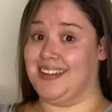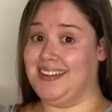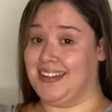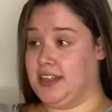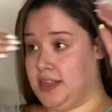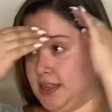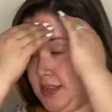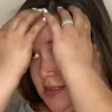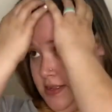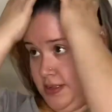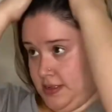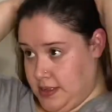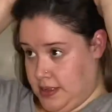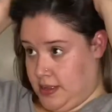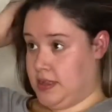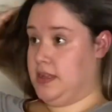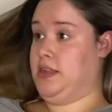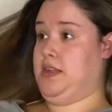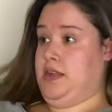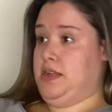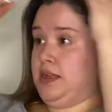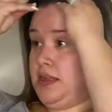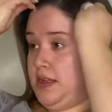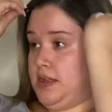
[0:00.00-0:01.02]
is left of the
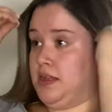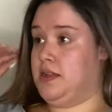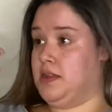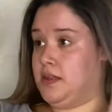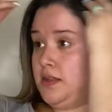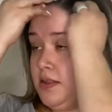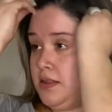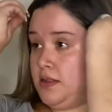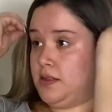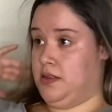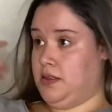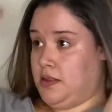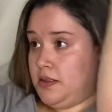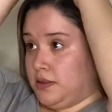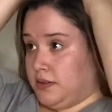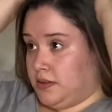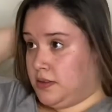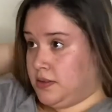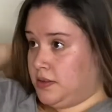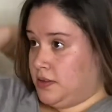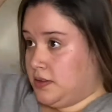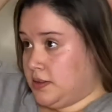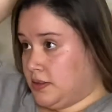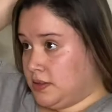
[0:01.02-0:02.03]
product, I'm just going
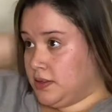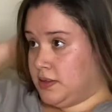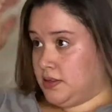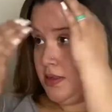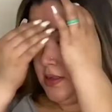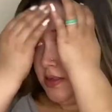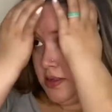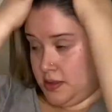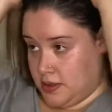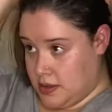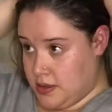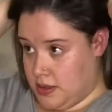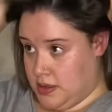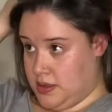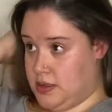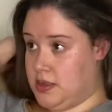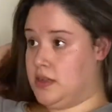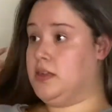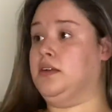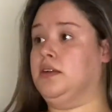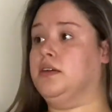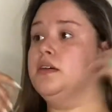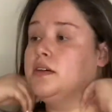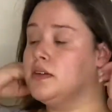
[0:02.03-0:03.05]
to use to help
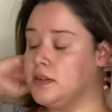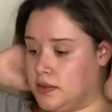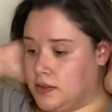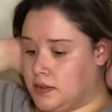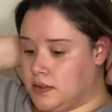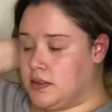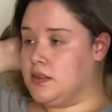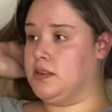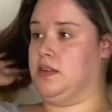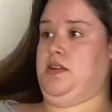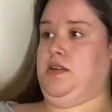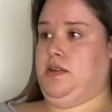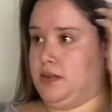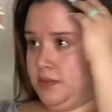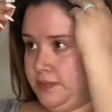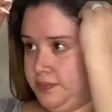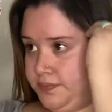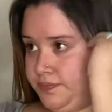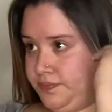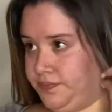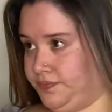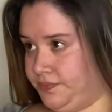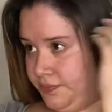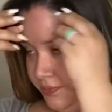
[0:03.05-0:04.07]
tame my
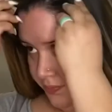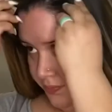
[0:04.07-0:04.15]
flyaways.